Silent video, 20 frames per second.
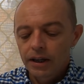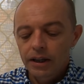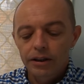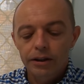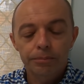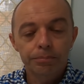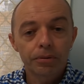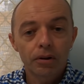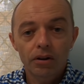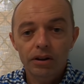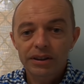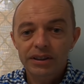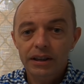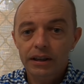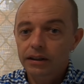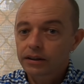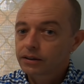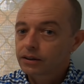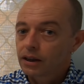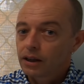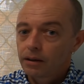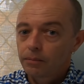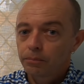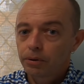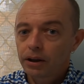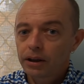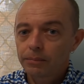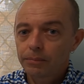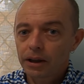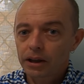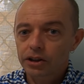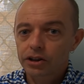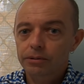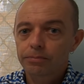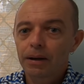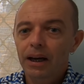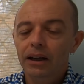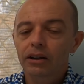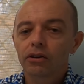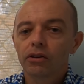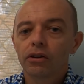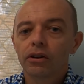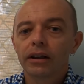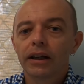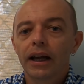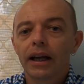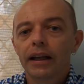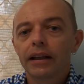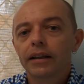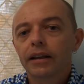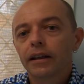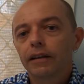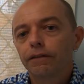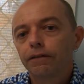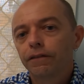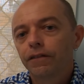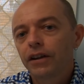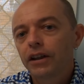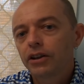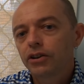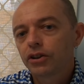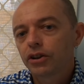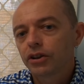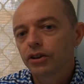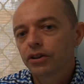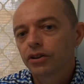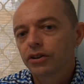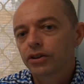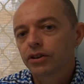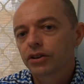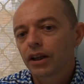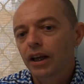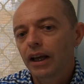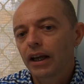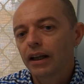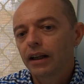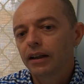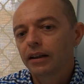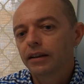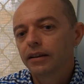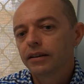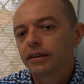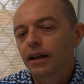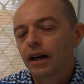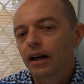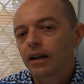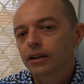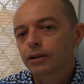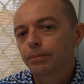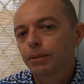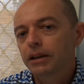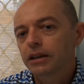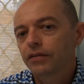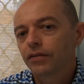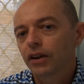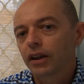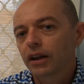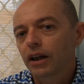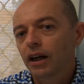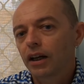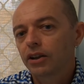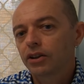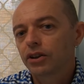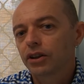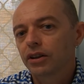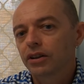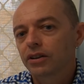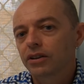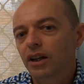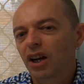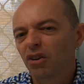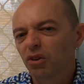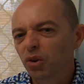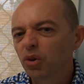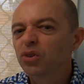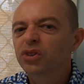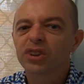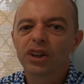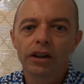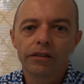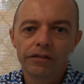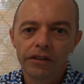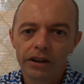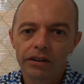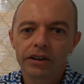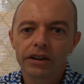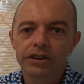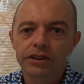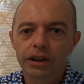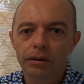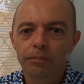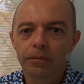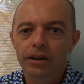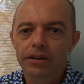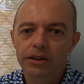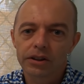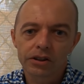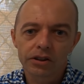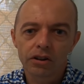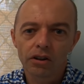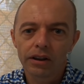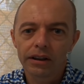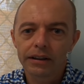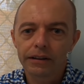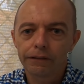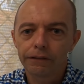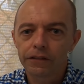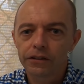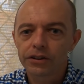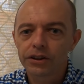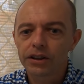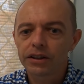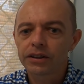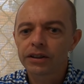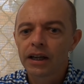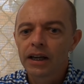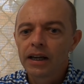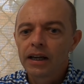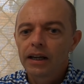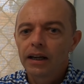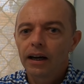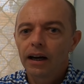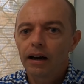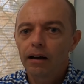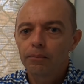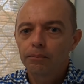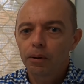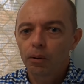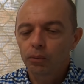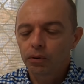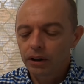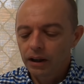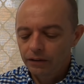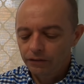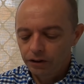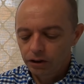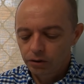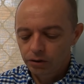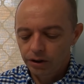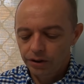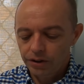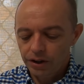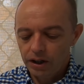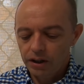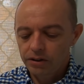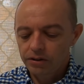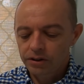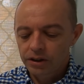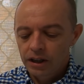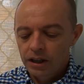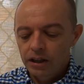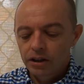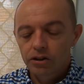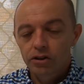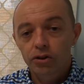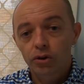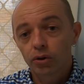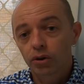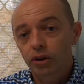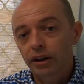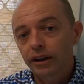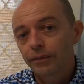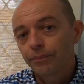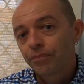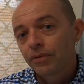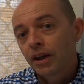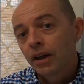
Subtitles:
The pricing's pretty much smack on, and the features and specifications are also very similar. There's slight differences, but we'll have a look at those shortly.